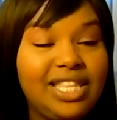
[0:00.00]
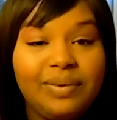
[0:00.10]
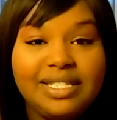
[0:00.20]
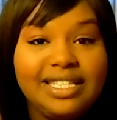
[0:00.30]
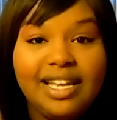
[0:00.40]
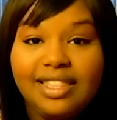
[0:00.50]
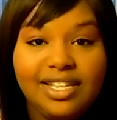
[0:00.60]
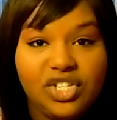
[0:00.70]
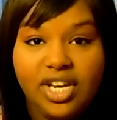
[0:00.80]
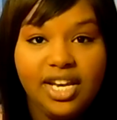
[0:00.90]
There was
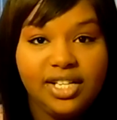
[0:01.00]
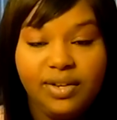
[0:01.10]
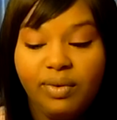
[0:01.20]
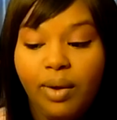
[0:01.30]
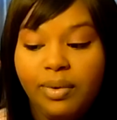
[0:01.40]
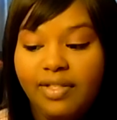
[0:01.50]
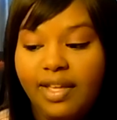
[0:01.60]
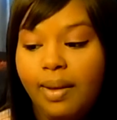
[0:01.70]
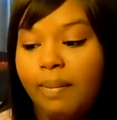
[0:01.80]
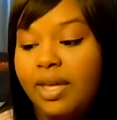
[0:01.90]
nothing genetically wrong with
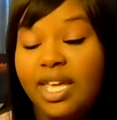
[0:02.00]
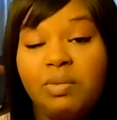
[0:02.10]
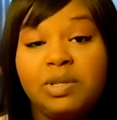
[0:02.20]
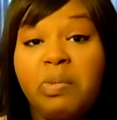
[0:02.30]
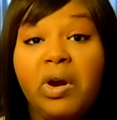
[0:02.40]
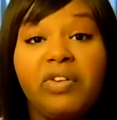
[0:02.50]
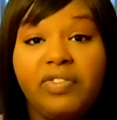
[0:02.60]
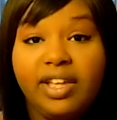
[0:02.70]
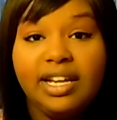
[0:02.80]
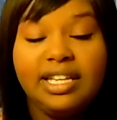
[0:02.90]
him. He was
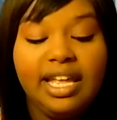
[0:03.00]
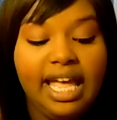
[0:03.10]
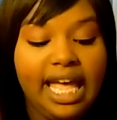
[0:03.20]
perfect.